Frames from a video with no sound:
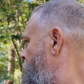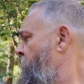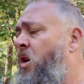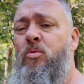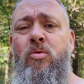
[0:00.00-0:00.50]

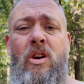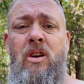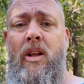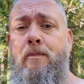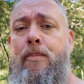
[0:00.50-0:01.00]
Not
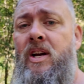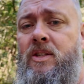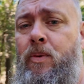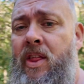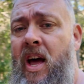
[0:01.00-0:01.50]
real
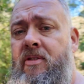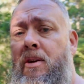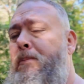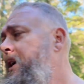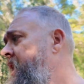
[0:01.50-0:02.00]
impressed with having to
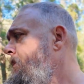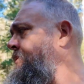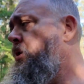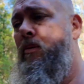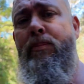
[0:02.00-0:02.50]
pick up
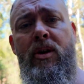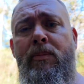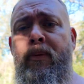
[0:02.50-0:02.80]
dog poop